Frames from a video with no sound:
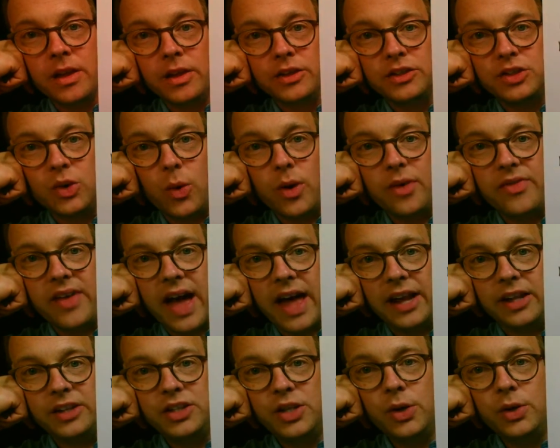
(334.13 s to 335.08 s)
So we've
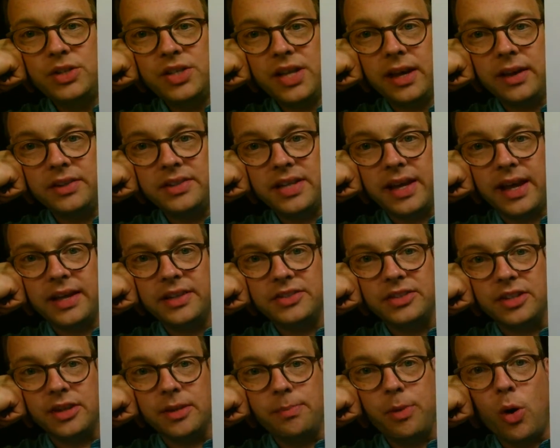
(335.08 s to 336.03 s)
got a two-tailed
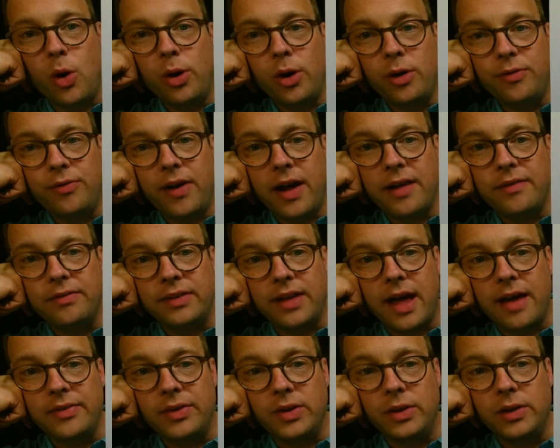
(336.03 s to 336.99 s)
test at the 0.05
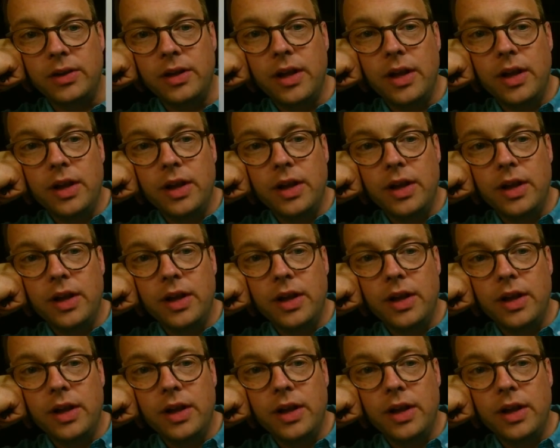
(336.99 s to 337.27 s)
level.